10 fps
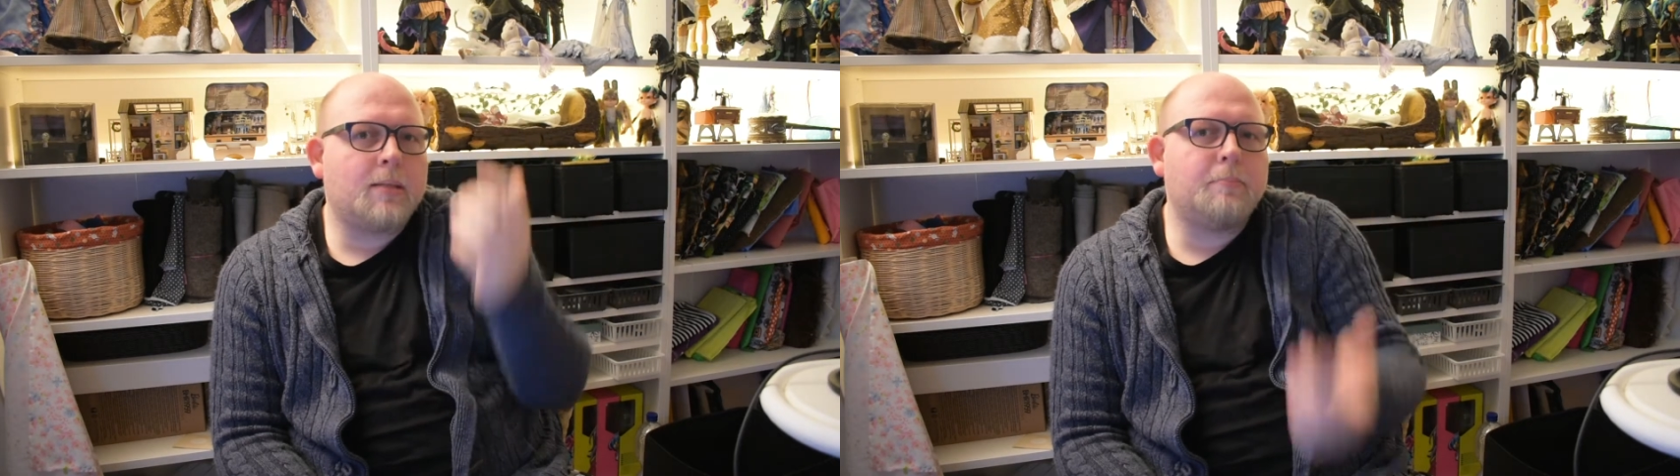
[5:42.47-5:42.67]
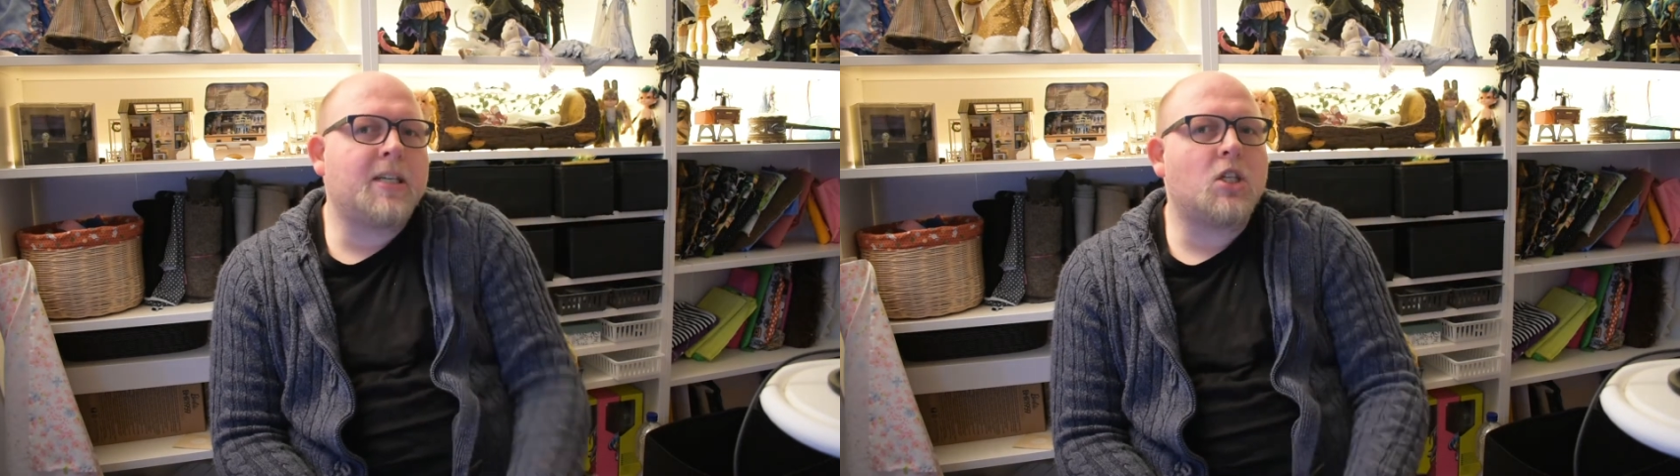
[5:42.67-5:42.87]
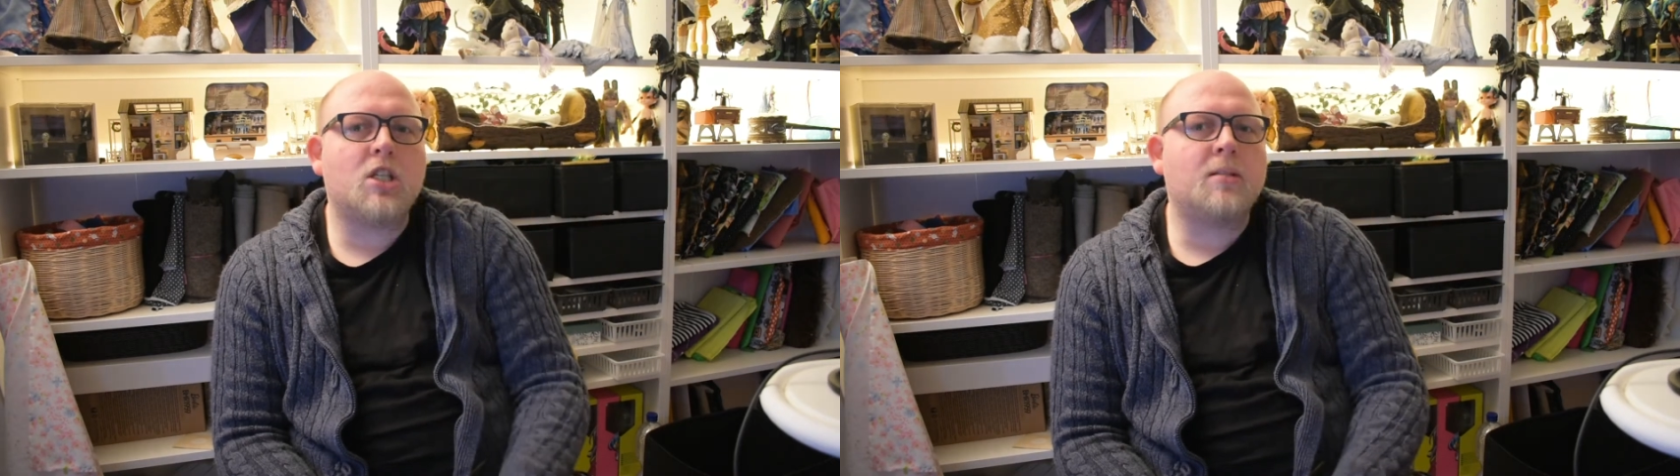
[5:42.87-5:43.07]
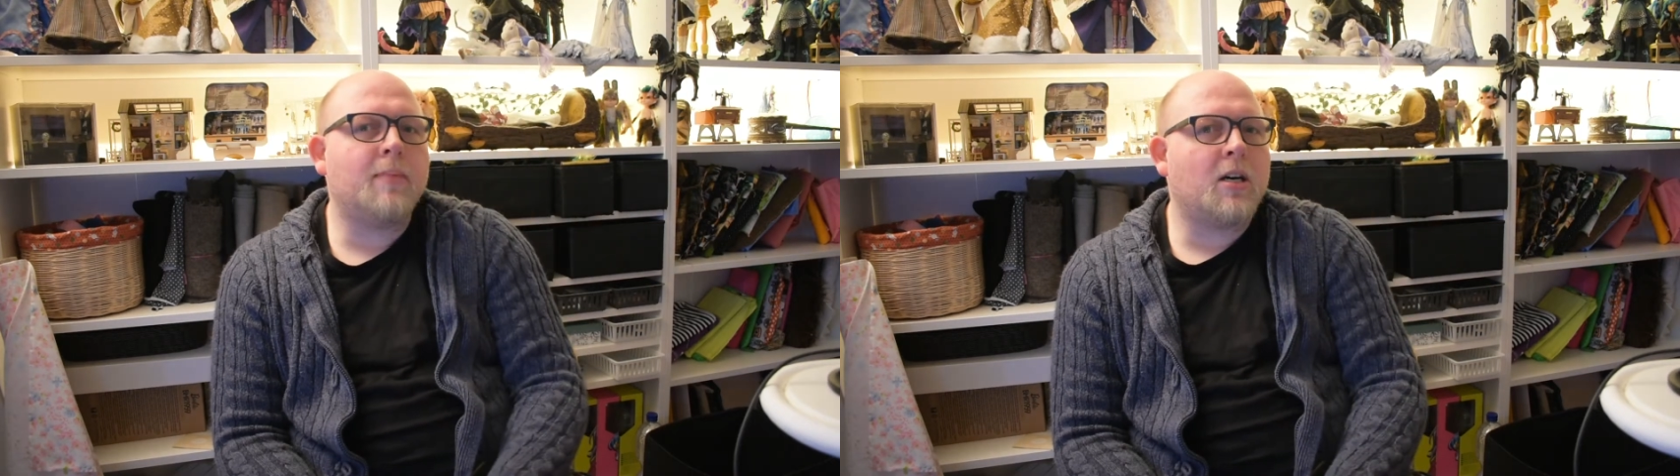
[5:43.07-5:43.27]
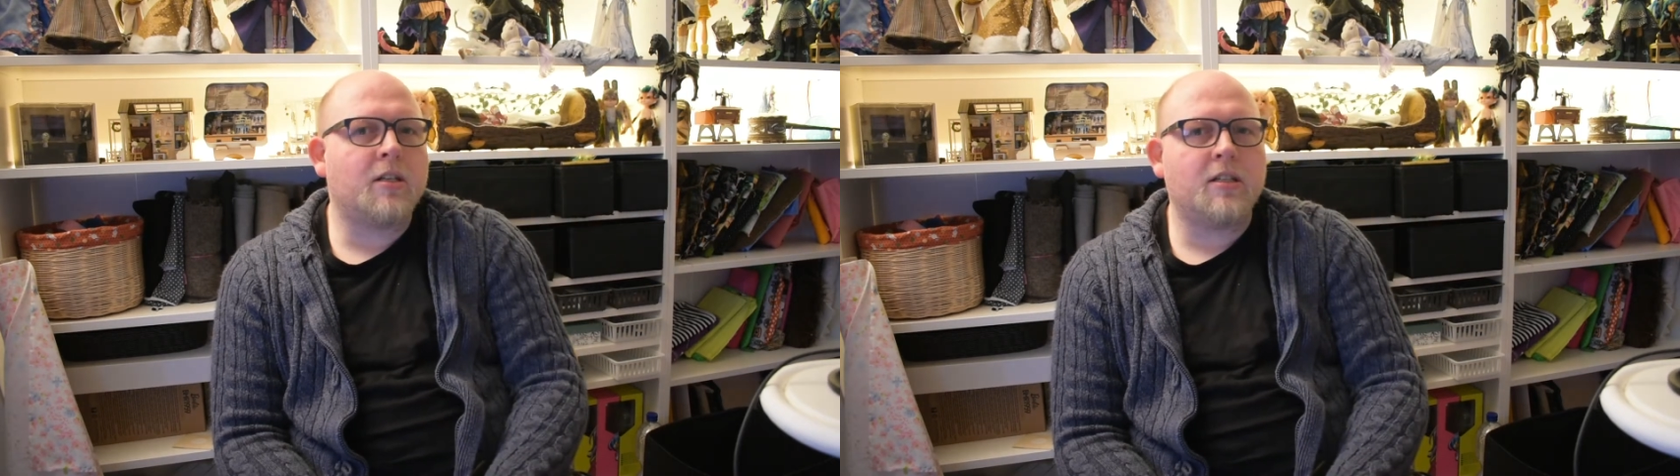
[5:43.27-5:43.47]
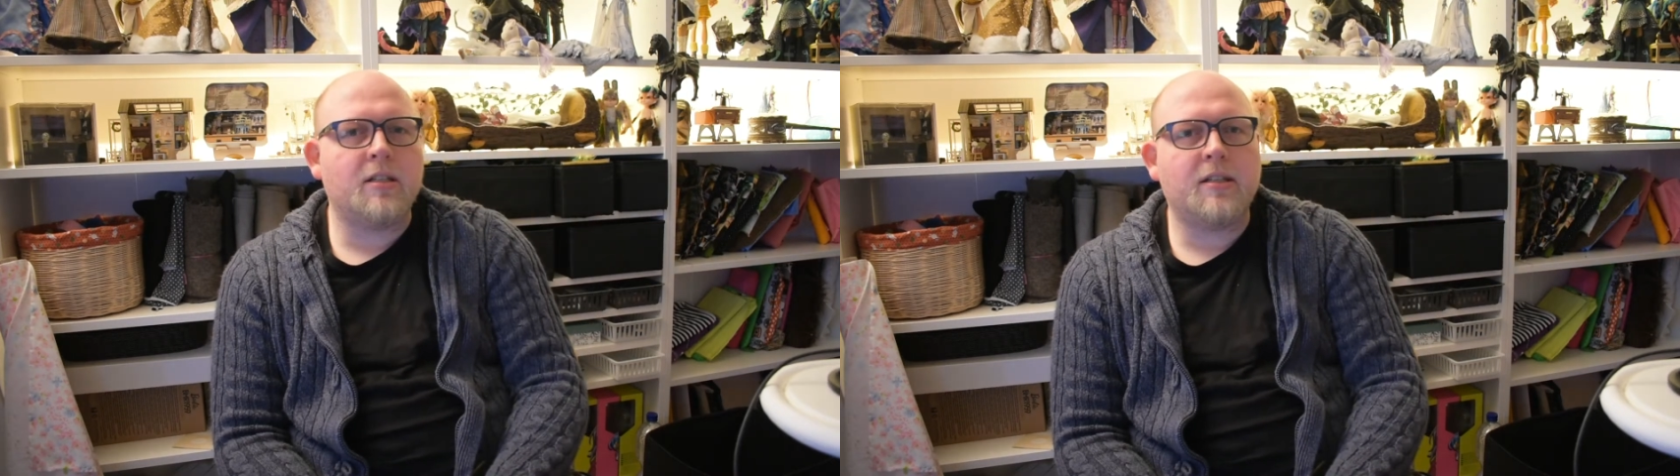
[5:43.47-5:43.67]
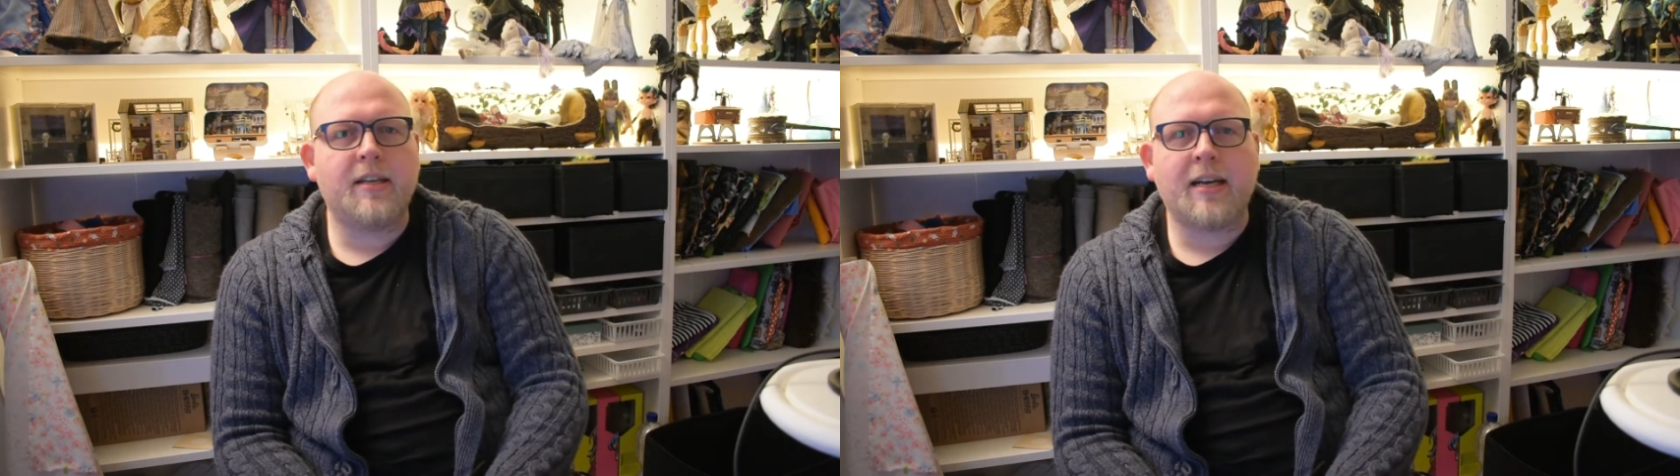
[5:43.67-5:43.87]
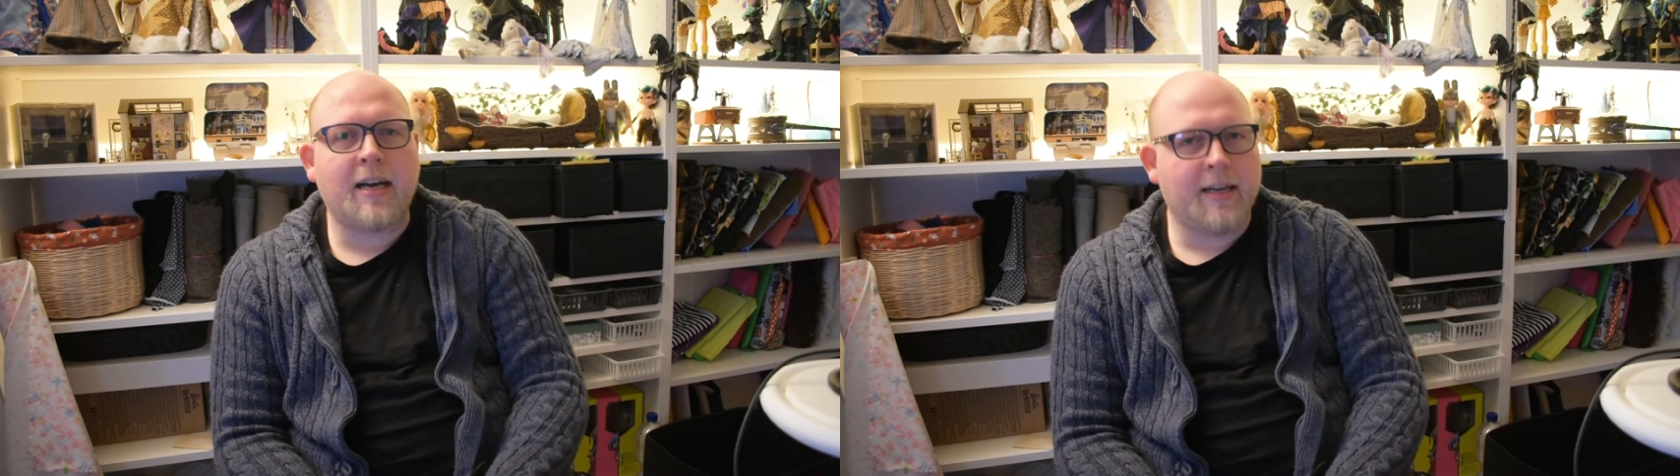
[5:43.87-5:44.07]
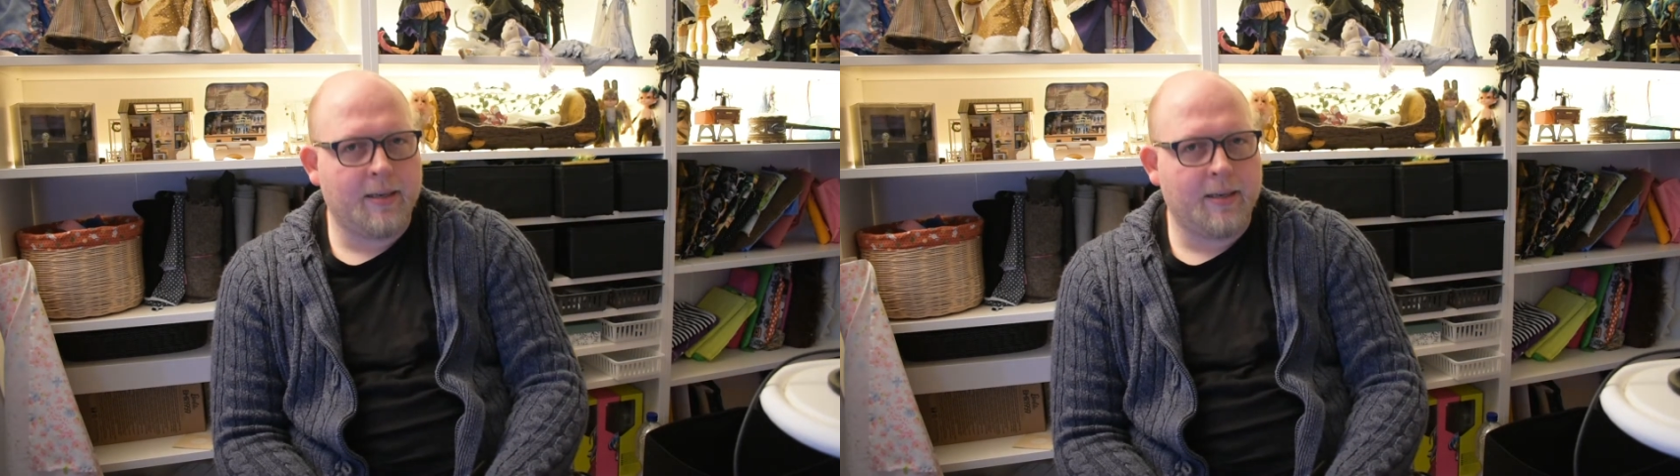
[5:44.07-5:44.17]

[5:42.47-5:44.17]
much smarter than I